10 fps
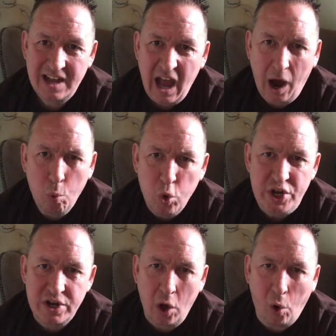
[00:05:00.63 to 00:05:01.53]
A
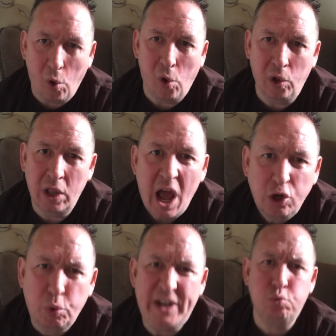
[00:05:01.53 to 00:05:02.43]
wooden hall,
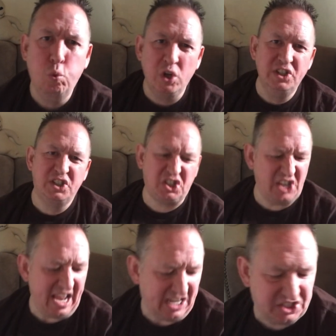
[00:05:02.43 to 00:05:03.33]
great wooden
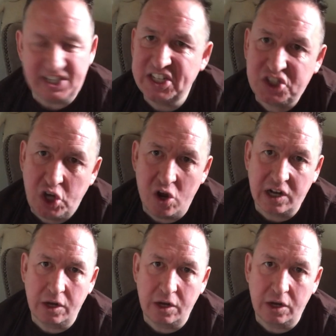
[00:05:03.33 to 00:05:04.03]
stakes in a circle